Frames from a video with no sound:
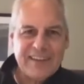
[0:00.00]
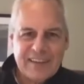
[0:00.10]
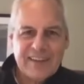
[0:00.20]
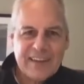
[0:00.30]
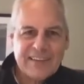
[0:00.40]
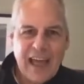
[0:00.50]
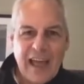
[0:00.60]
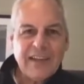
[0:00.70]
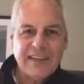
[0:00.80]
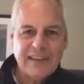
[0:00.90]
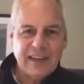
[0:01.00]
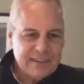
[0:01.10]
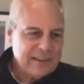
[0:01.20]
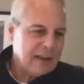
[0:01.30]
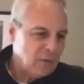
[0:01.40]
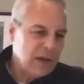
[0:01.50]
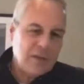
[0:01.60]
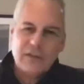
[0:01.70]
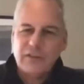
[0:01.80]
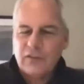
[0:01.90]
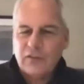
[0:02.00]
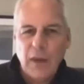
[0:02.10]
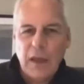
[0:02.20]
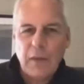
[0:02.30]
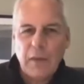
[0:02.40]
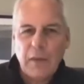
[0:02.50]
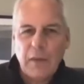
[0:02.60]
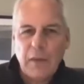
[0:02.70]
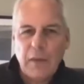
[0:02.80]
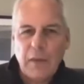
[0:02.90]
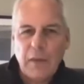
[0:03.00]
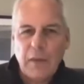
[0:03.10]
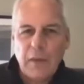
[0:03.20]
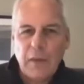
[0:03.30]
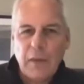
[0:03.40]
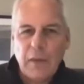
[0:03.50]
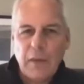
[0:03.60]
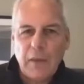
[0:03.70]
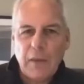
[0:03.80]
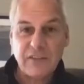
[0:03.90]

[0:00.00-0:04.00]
Exactly. It's like, well, this is the way we've done it.